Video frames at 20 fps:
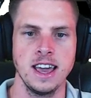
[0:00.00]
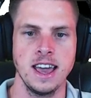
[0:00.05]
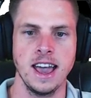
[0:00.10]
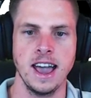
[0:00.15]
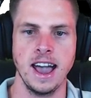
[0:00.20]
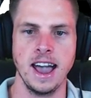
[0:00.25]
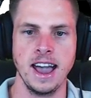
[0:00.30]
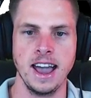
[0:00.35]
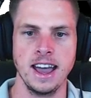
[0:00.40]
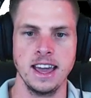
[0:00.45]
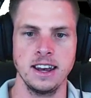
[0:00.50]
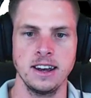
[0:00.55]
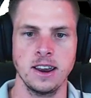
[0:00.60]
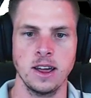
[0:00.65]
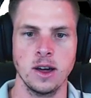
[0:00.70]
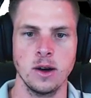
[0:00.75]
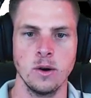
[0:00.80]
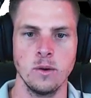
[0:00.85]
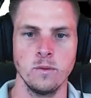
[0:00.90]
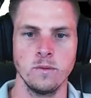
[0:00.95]
And
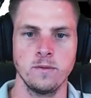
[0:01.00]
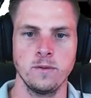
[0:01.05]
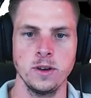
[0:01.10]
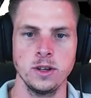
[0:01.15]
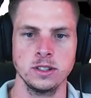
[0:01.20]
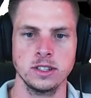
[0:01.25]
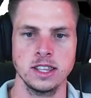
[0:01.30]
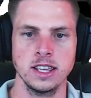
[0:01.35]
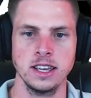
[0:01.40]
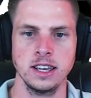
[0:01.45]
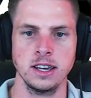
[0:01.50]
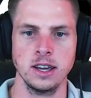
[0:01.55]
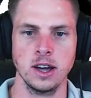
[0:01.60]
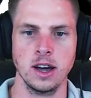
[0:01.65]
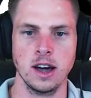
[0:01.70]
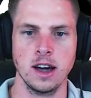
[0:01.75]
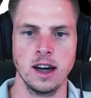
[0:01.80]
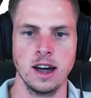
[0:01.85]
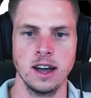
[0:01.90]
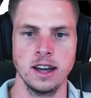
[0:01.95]
first thing
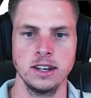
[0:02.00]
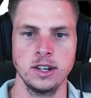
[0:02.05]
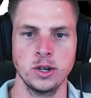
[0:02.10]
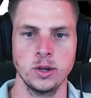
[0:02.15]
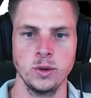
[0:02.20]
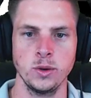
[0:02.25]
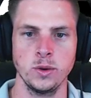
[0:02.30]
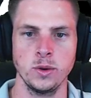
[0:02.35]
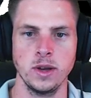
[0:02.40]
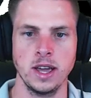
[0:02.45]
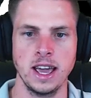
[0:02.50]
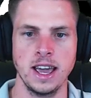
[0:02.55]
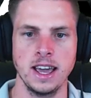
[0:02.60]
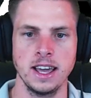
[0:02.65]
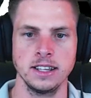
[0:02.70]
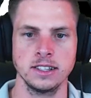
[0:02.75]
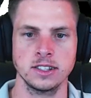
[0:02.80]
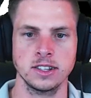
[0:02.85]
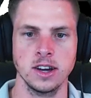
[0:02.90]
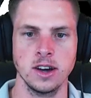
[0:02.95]
I do
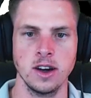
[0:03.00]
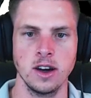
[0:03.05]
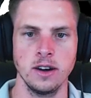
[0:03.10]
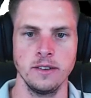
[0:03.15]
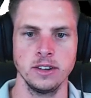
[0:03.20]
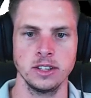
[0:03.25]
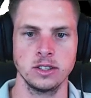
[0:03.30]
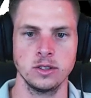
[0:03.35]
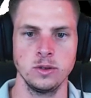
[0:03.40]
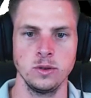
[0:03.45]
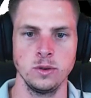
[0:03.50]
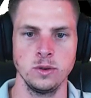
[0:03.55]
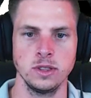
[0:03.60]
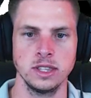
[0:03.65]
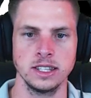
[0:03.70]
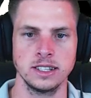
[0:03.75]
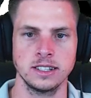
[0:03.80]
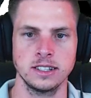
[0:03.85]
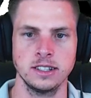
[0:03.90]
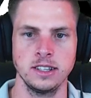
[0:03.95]
is go over to
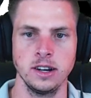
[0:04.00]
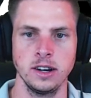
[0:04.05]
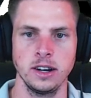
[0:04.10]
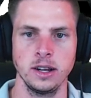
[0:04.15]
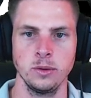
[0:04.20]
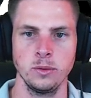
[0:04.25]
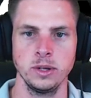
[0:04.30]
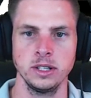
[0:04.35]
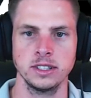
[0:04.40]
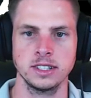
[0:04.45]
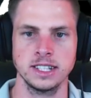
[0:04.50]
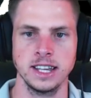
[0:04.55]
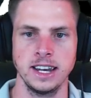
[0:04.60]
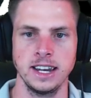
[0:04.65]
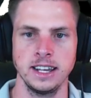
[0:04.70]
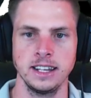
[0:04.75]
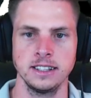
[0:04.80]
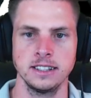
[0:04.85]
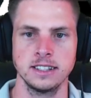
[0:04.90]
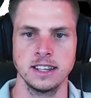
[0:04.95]
the steering wheel
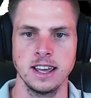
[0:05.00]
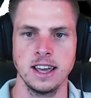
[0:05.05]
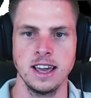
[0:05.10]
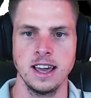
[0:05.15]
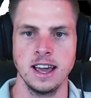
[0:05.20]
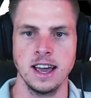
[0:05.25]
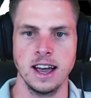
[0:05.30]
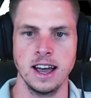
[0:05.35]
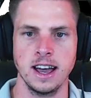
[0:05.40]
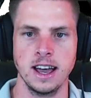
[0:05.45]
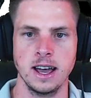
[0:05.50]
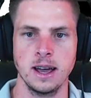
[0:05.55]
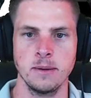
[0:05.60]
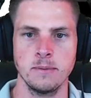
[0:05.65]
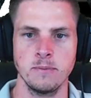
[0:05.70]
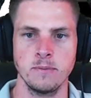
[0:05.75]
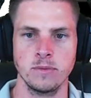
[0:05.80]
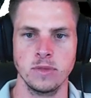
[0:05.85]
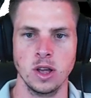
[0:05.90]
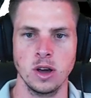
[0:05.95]
settings.
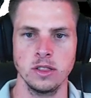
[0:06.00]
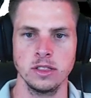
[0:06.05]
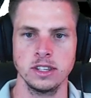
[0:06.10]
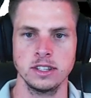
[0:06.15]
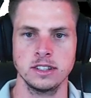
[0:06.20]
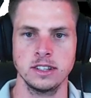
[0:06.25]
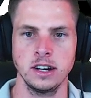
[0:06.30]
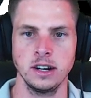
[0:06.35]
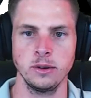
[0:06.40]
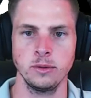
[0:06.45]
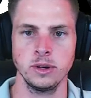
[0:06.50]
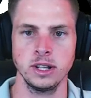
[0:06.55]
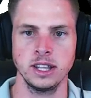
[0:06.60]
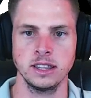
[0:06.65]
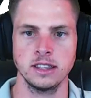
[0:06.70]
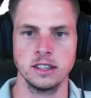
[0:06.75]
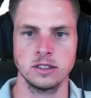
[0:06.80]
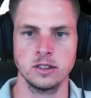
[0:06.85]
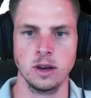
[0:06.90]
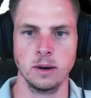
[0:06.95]
On the steering wheel at
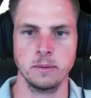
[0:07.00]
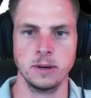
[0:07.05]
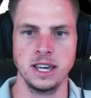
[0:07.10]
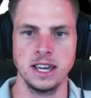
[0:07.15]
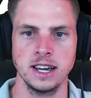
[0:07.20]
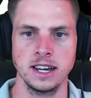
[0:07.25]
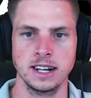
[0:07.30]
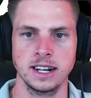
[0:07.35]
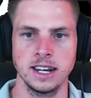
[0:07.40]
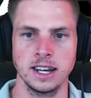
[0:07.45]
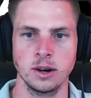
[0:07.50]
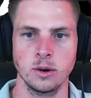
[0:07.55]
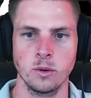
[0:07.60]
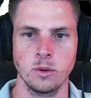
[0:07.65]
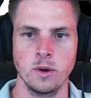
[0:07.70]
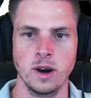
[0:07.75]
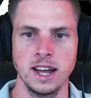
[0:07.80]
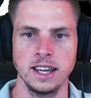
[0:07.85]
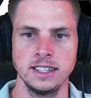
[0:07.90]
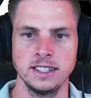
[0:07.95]
the top here, click
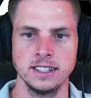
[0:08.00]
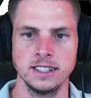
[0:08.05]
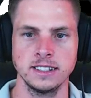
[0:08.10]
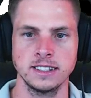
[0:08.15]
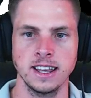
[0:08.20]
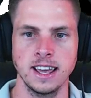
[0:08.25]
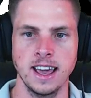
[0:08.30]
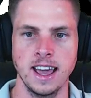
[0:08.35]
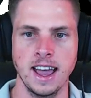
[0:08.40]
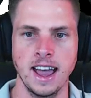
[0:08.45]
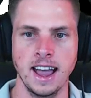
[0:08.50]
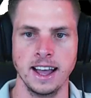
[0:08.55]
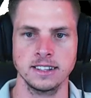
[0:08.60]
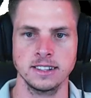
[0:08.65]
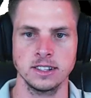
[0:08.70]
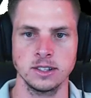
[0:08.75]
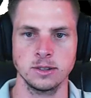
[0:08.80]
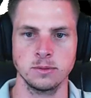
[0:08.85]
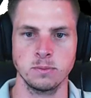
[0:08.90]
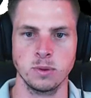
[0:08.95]
right and say
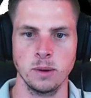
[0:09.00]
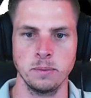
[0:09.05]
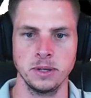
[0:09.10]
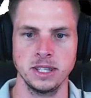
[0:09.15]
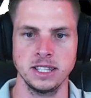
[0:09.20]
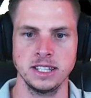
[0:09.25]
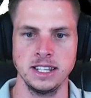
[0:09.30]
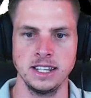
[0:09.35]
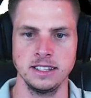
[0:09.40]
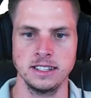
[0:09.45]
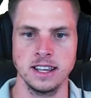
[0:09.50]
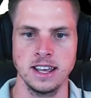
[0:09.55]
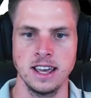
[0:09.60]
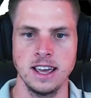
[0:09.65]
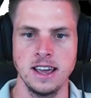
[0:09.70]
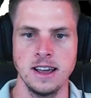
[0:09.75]
Access Properties.